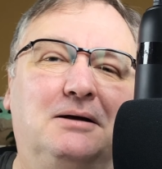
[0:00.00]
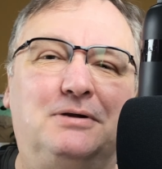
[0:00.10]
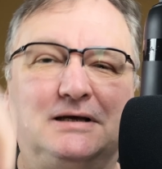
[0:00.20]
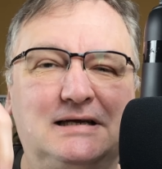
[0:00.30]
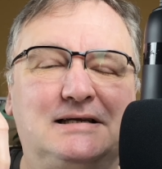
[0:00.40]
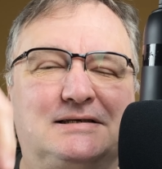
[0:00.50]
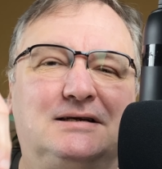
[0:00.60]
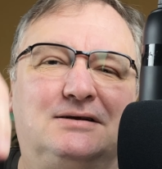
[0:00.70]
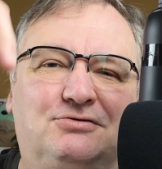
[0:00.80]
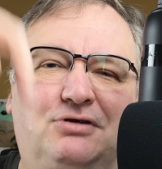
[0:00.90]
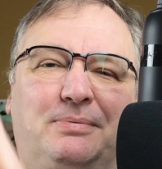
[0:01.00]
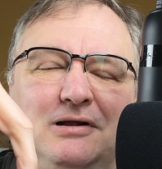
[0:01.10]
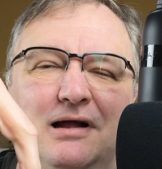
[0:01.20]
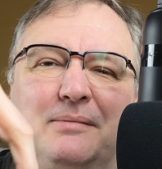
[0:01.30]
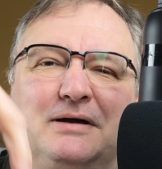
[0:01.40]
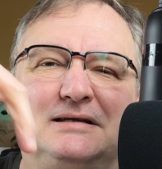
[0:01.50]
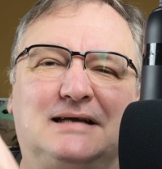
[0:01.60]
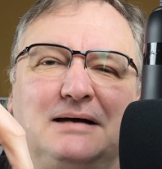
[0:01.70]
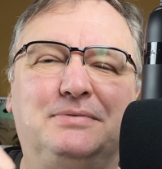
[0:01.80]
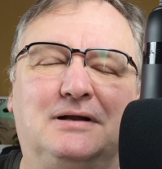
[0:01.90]
Please drop a comment
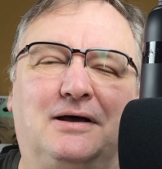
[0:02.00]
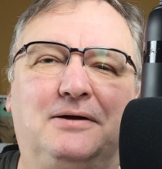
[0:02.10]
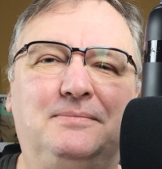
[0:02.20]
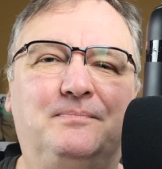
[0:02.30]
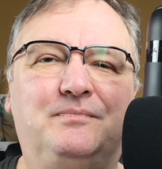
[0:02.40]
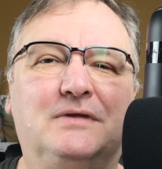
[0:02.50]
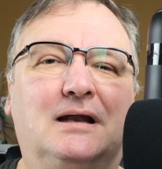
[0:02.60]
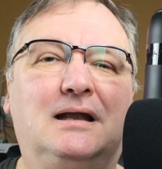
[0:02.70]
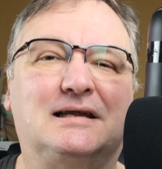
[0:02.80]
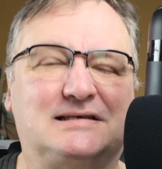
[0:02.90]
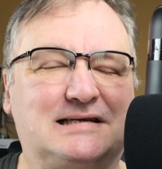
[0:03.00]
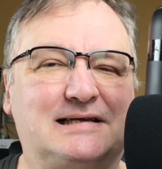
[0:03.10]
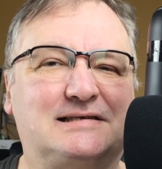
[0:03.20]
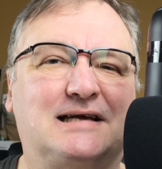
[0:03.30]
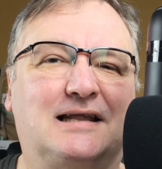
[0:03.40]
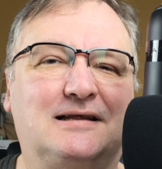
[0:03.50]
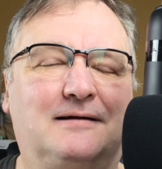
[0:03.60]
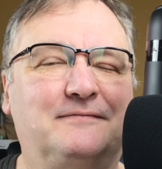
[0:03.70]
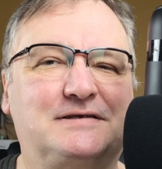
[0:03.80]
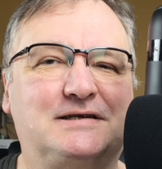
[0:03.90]
down below. Let's kickstart the
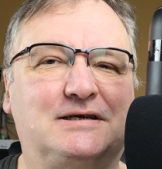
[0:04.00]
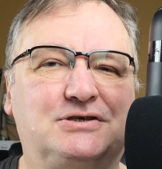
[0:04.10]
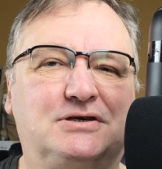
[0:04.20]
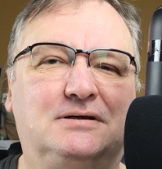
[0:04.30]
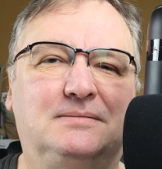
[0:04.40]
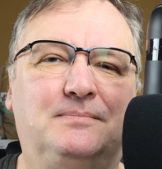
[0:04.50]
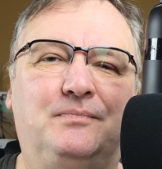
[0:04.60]
conversation.